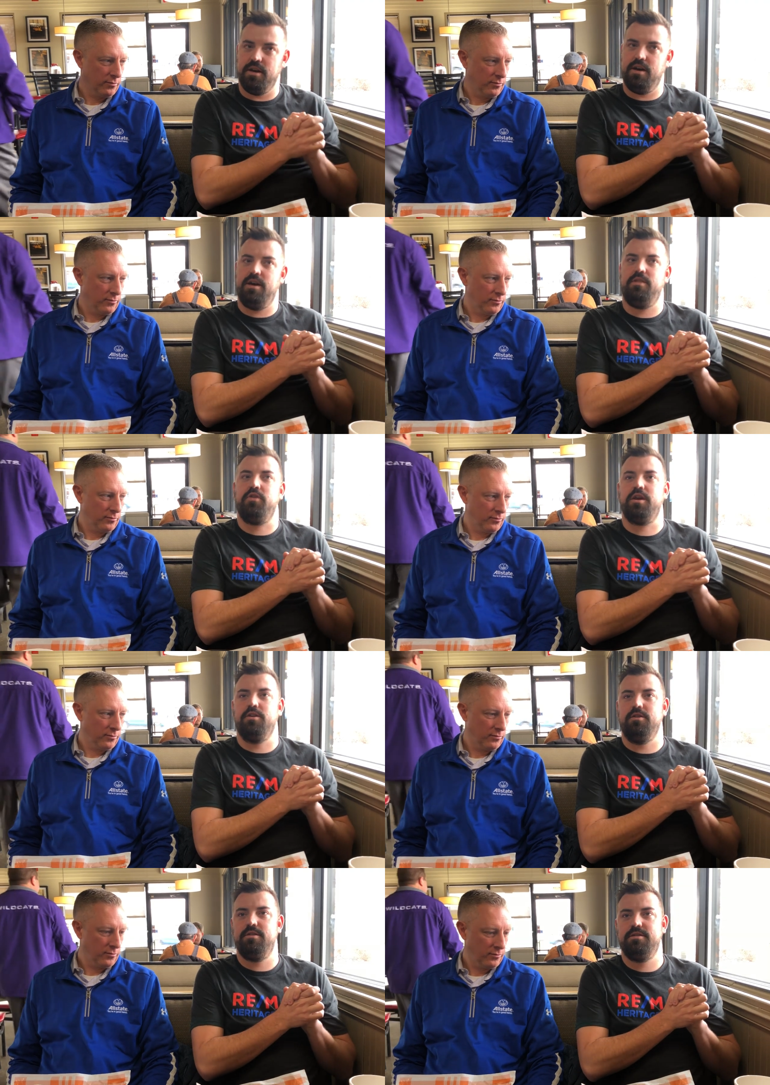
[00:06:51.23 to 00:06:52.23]
Speaker 1: Uh, I think
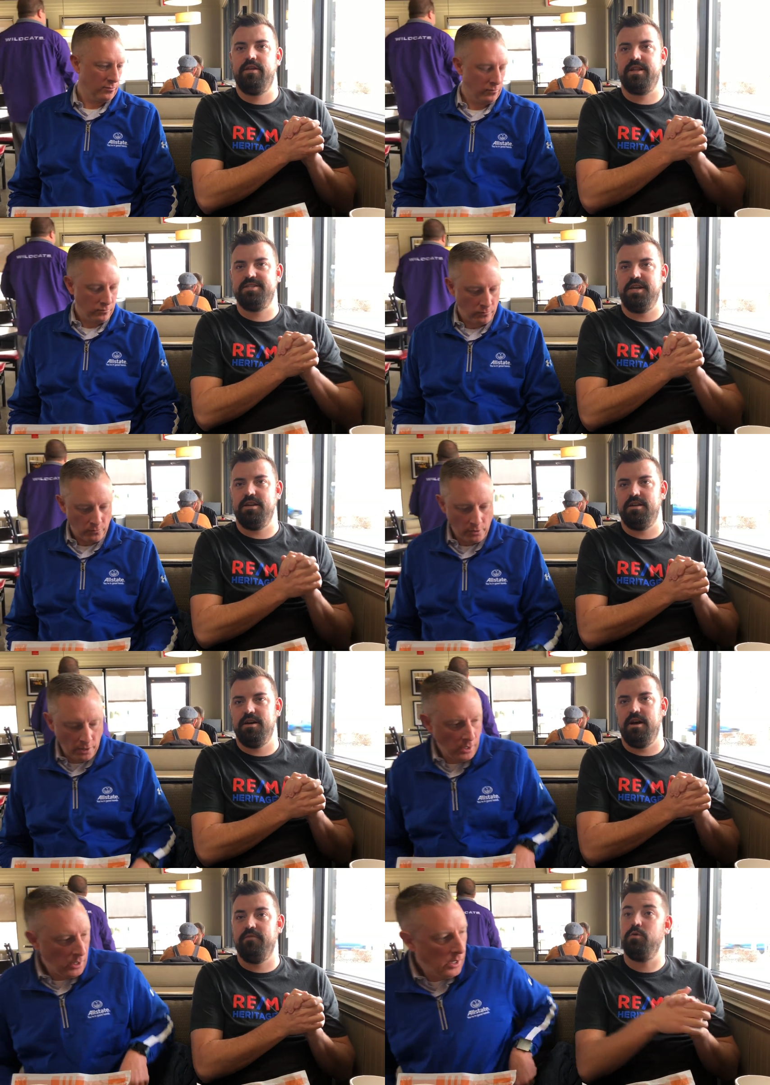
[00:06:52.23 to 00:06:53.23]
it'll. I think that's it.
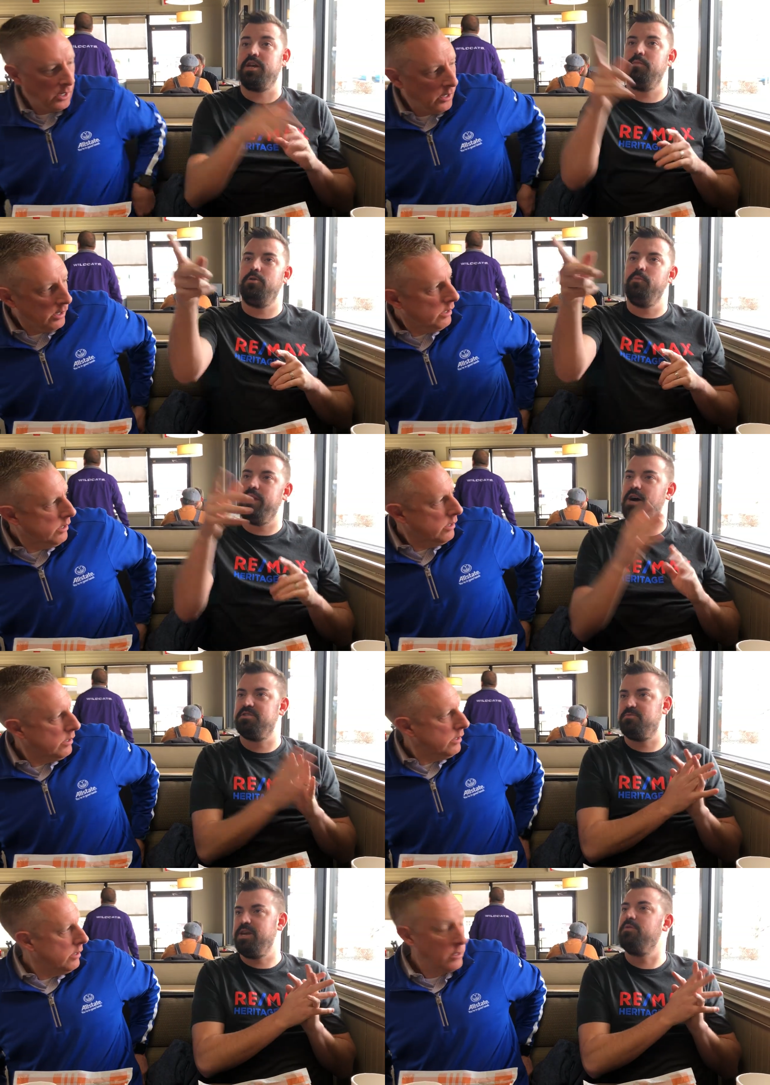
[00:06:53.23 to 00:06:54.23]
Uh, if you want to come to an open
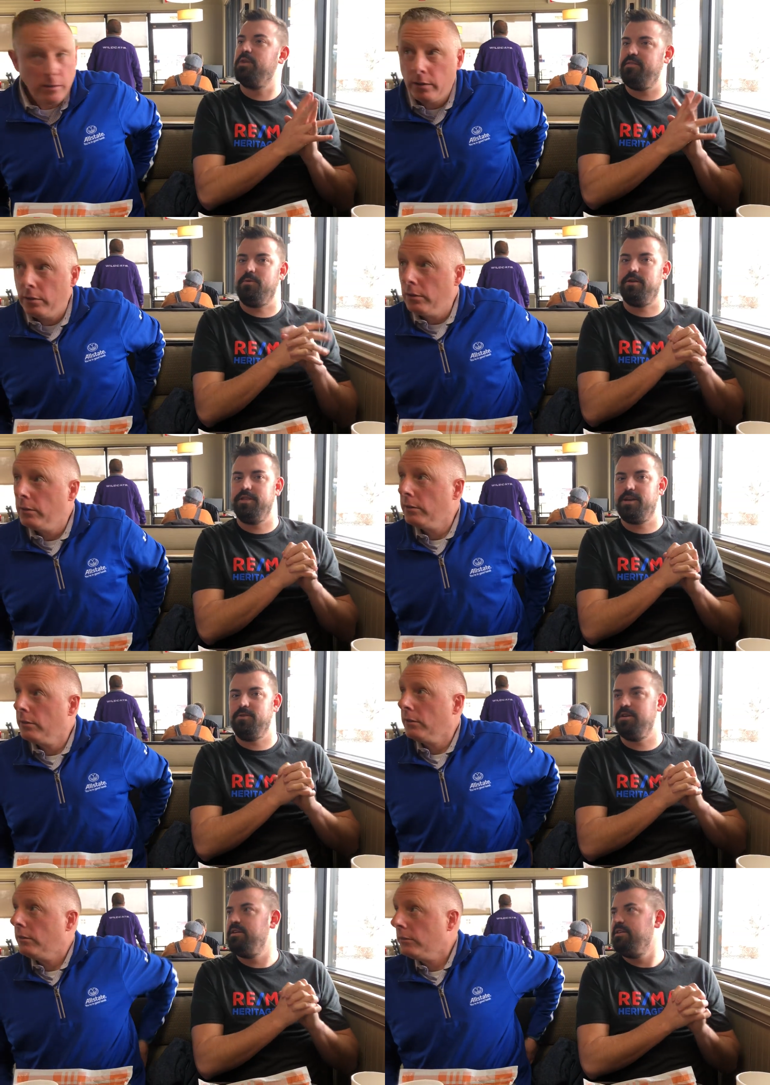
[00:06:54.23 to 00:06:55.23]
house this weekend, we're having one in
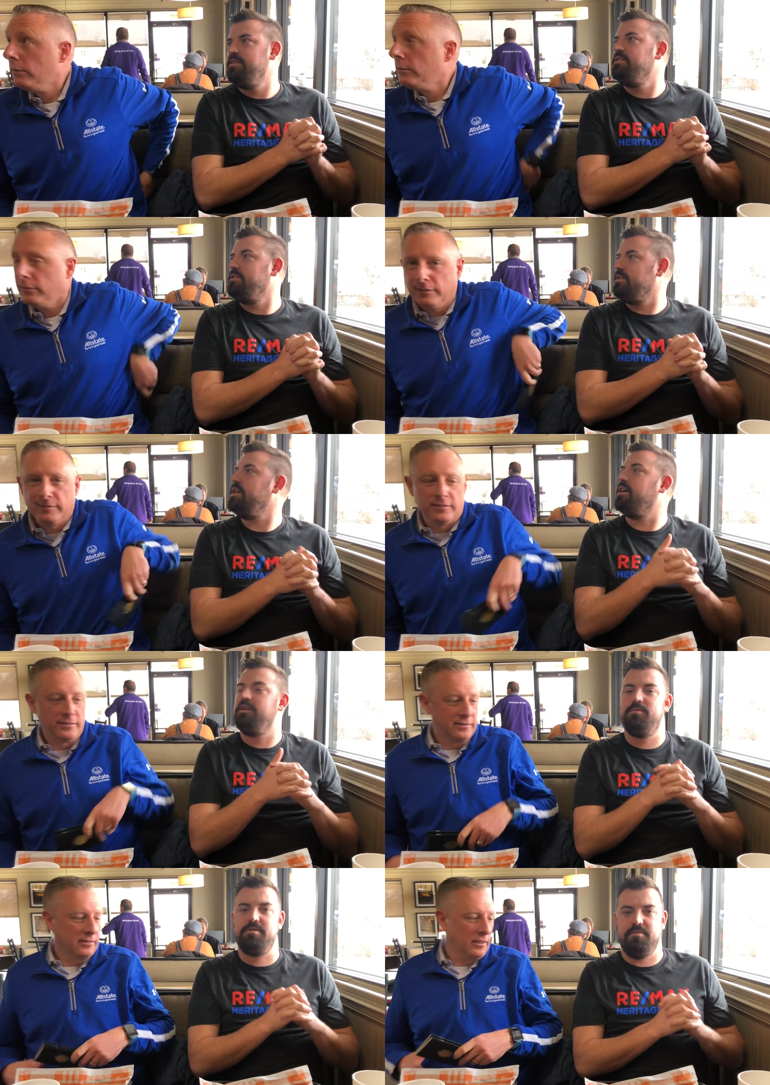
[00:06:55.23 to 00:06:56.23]
Lakewood. Thank you.
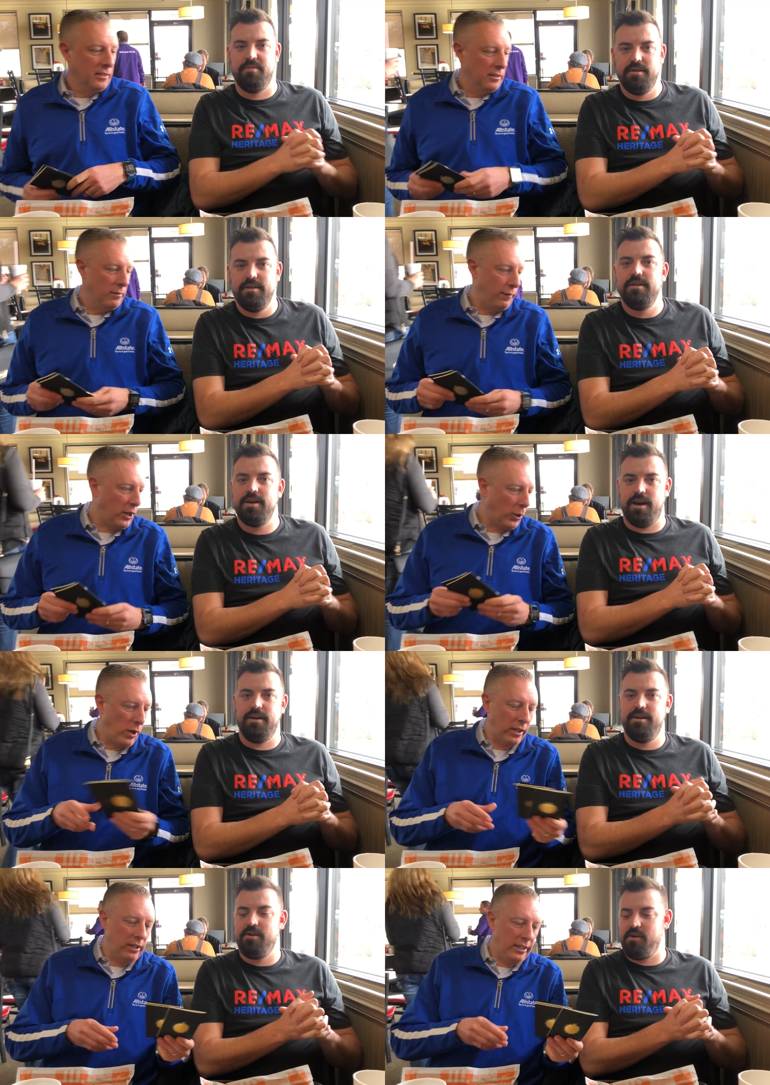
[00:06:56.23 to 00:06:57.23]
Yeah, you're welcome. Very yeah.
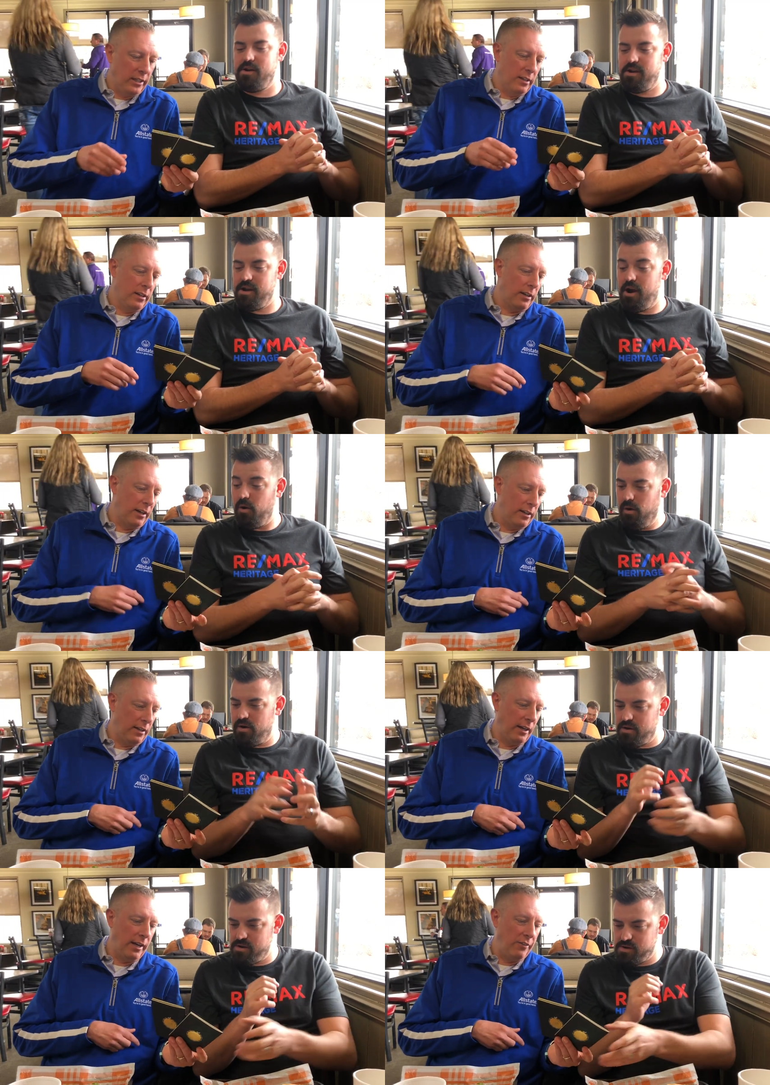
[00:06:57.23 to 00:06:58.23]
Speaker 2: quickly.
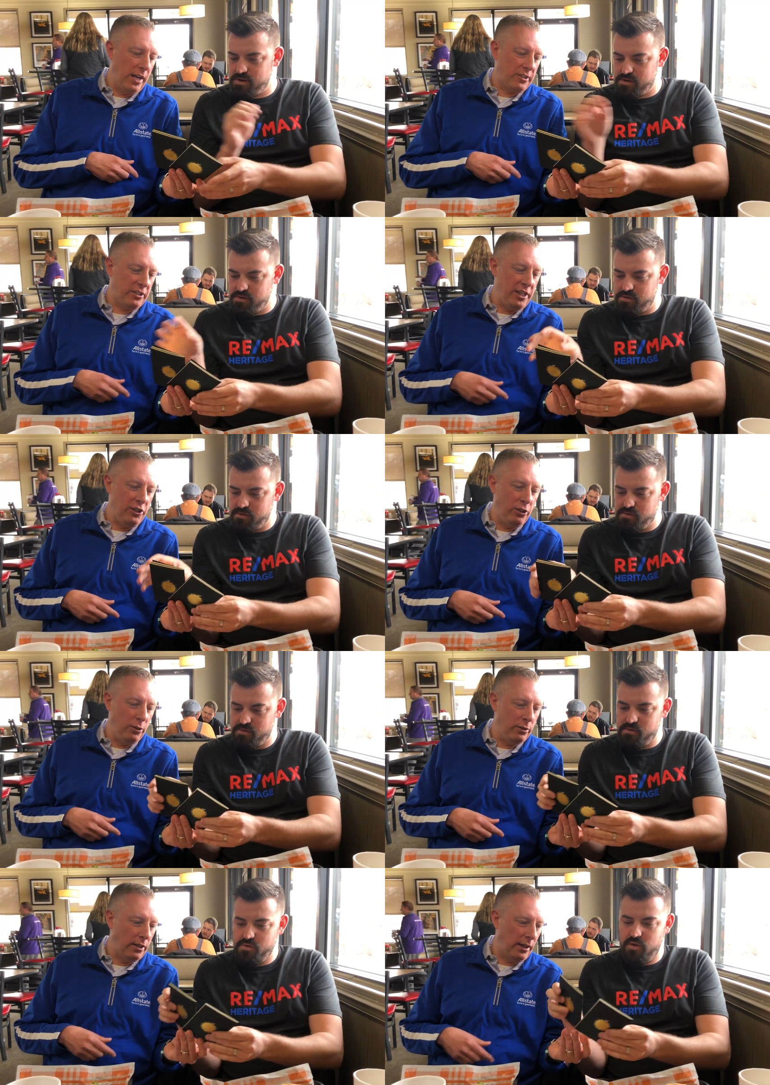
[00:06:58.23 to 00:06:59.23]
Oh. I have not seen
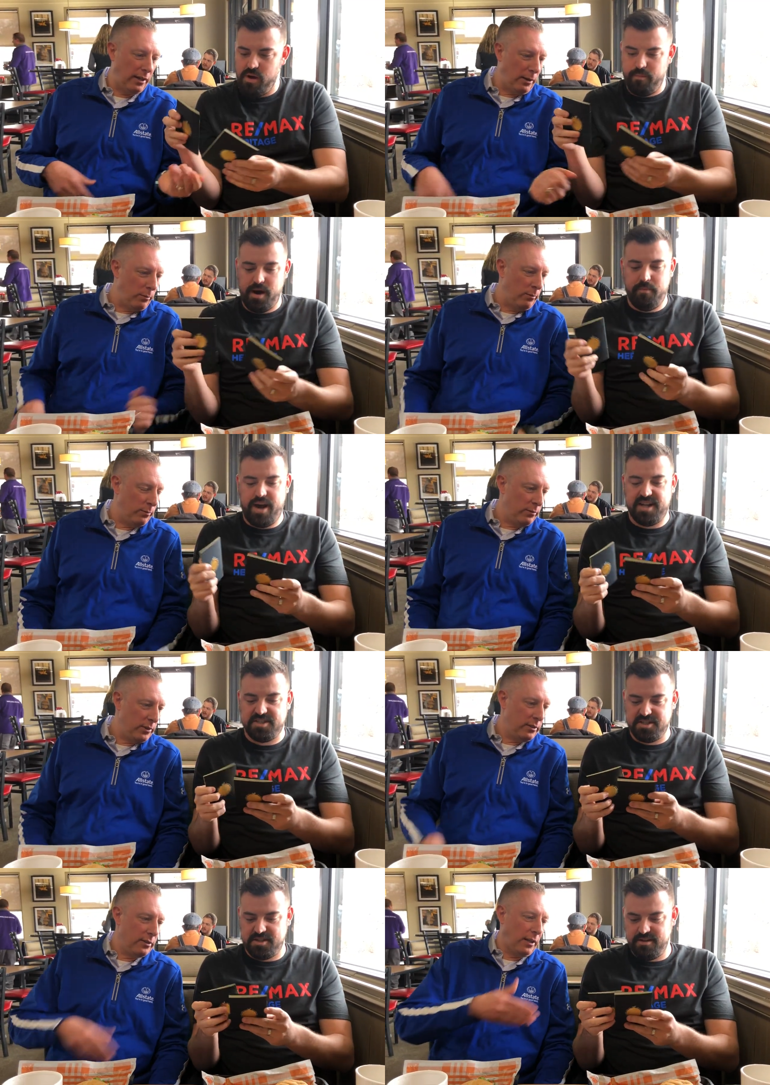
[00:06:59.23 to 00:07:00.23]
you. Um, Pub
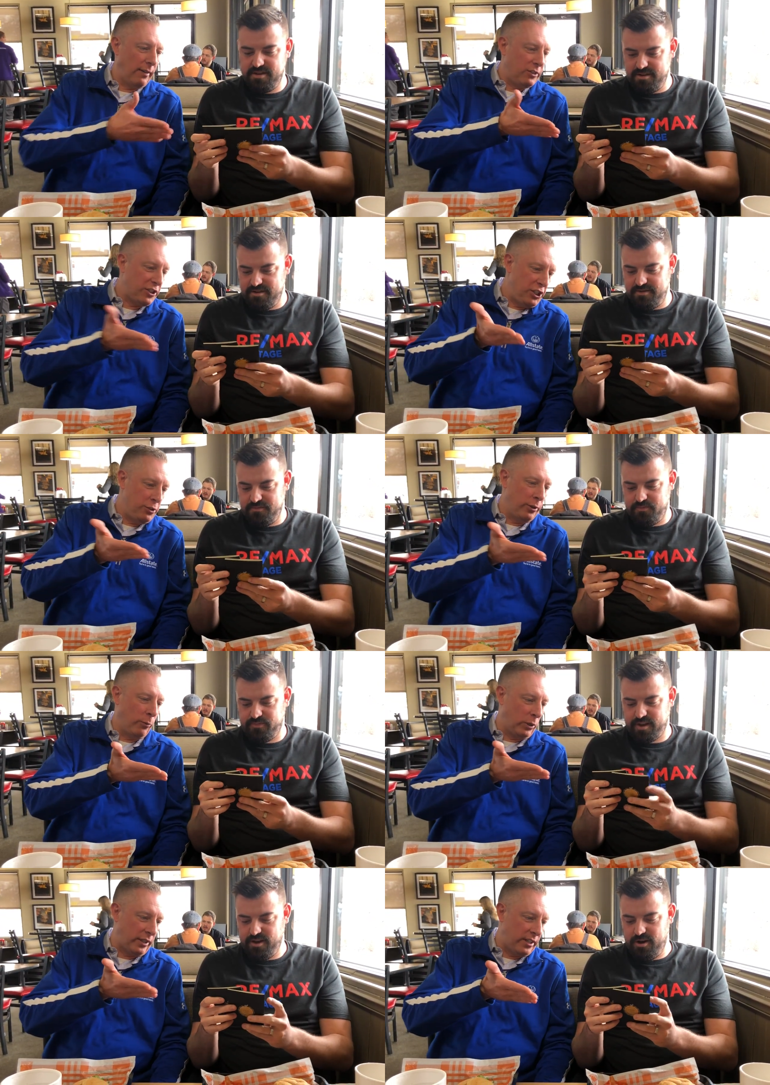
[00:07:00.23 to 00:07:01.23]
passes. I haven't seen you in what